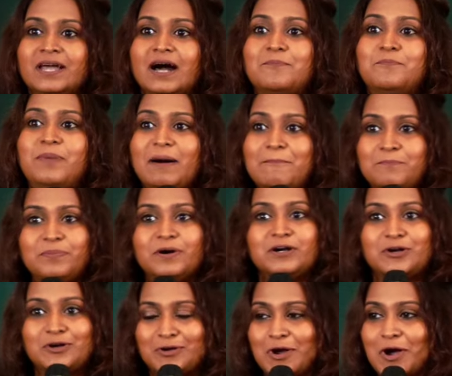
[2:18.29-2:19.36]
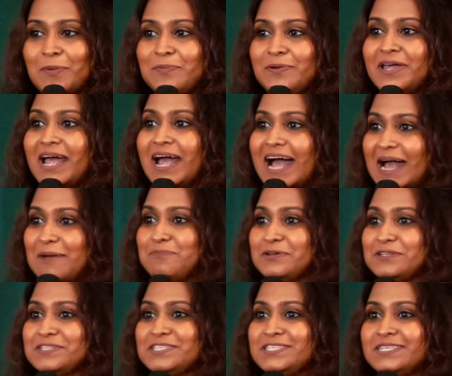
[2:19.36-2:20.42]
A bumper crop
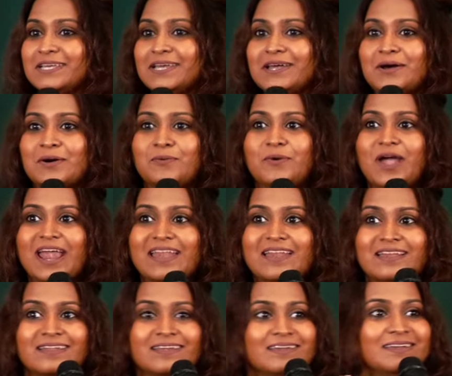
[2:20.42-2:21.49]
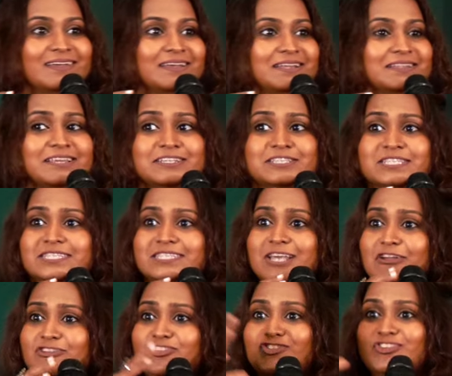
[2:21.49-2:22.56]
happens when there's
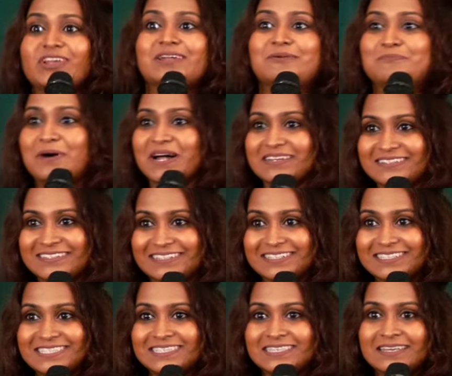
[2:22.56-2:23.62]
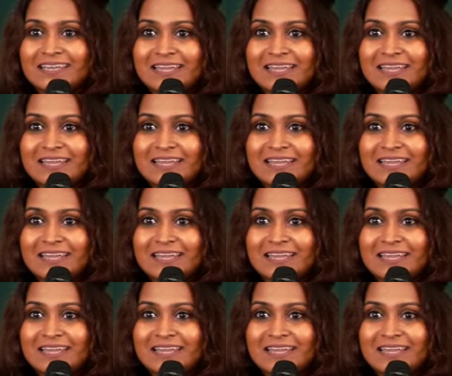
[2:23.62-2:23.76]
such an abundance